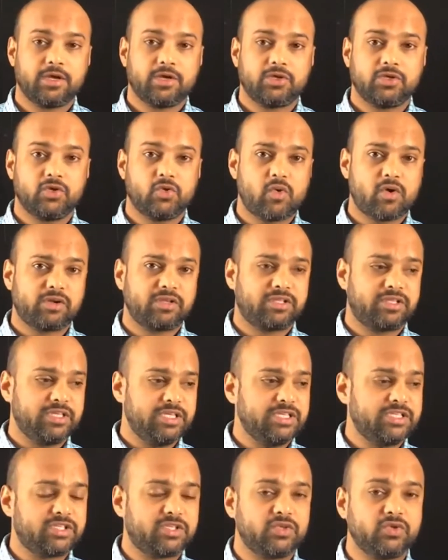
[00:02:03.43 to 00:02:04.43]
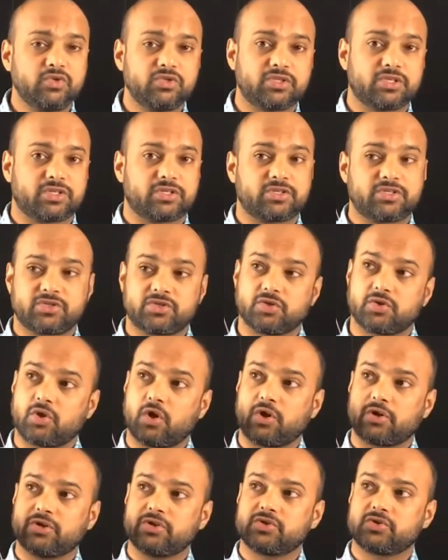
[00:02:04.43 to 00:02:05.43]
You want these users to
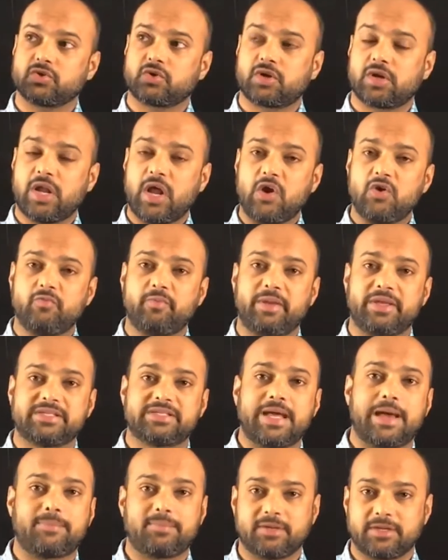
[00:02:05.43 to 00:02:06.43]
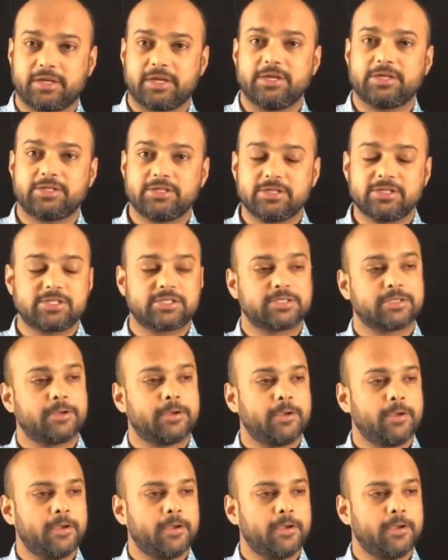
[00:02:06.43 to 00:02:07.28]
log into cloud-based applications.